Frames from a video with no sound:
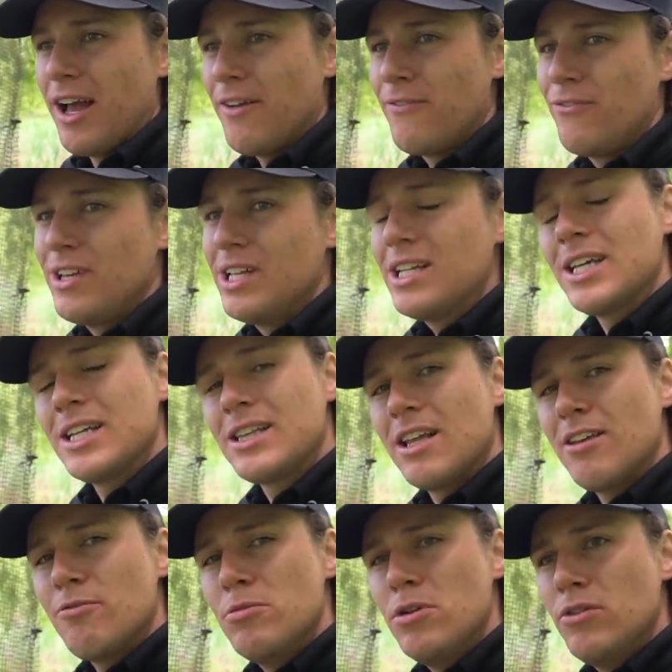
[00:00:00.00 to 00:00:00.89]
I feel like
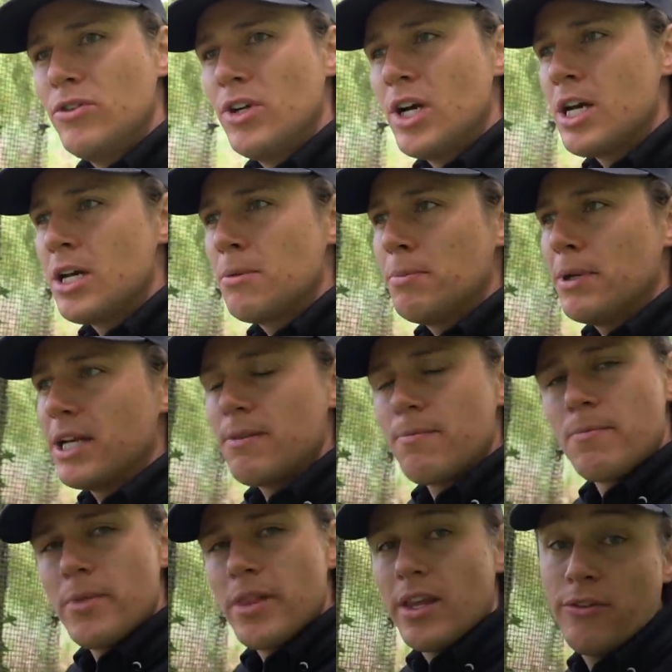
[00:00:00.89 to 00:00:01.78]
they've moved on, but
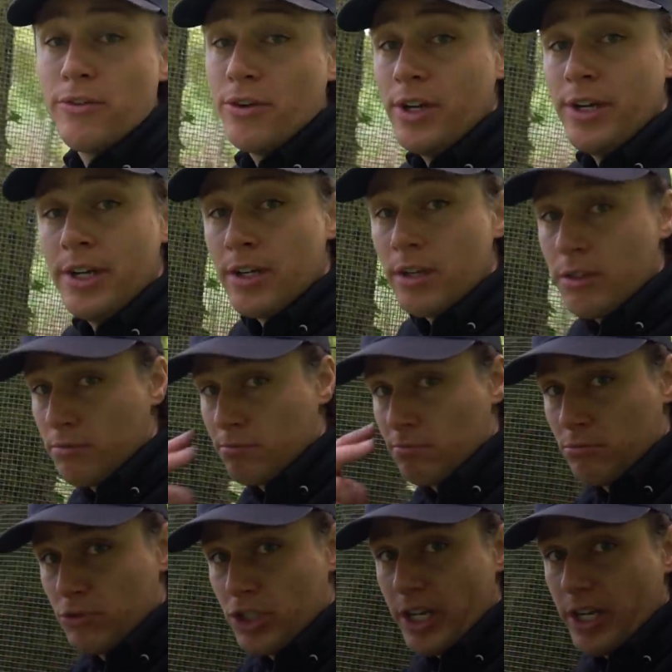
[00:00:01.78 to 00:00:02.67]
if you're here,
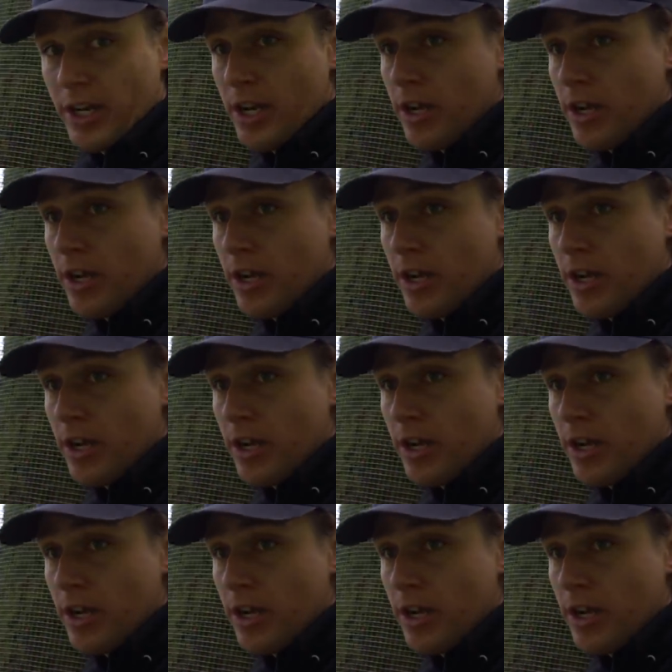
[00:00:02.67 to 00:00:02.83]
check it